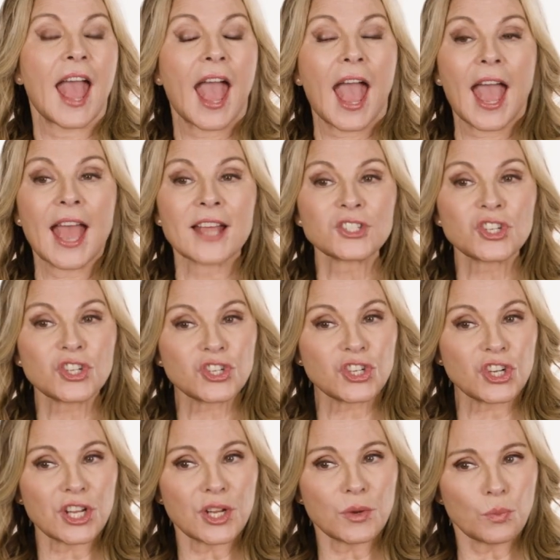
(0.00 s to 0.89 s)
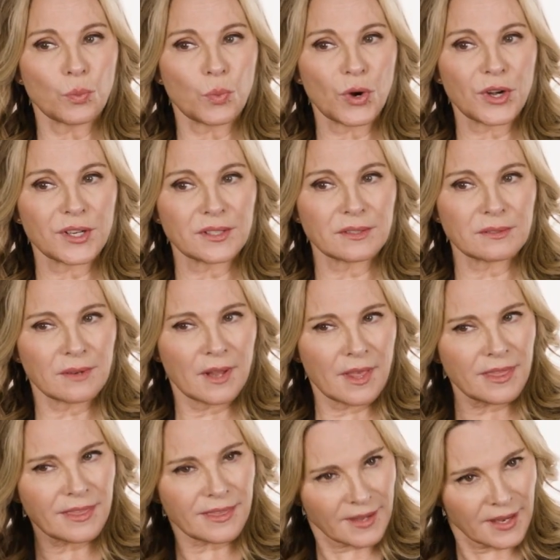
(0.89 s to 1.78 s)
And she would
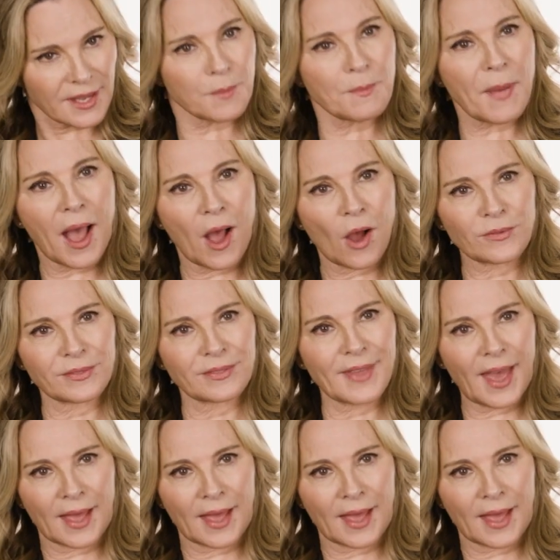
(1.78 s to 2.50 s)
think about